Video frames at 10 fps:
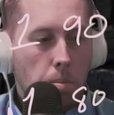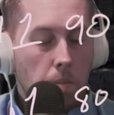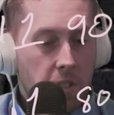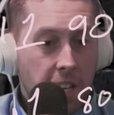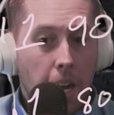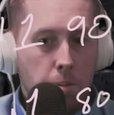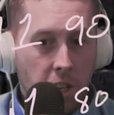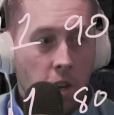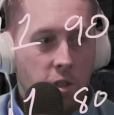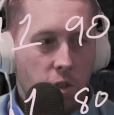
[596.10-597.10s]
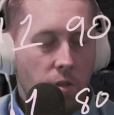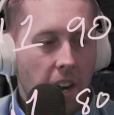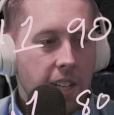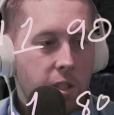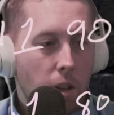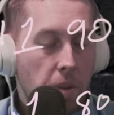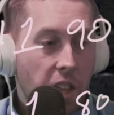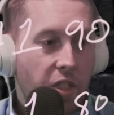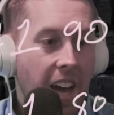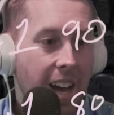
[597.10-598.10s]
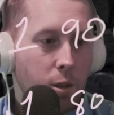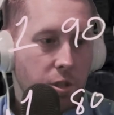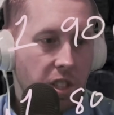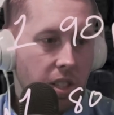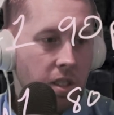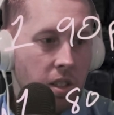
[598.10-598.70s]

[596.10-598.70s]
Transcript: times 100, right? So it'd be 1,000